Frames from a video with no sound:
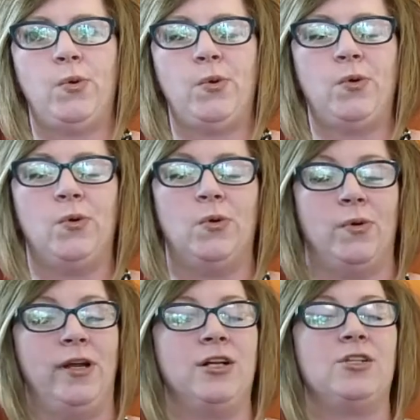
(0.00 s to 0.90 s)

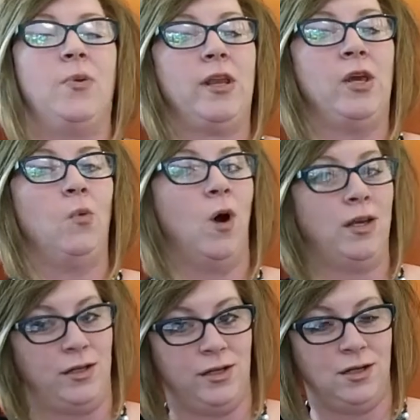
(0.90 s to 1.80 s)
Ooh, we're at
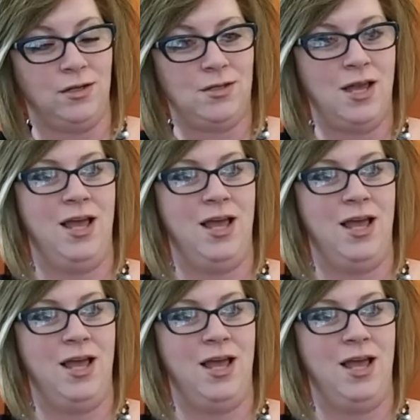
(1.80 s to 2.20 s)
21 years.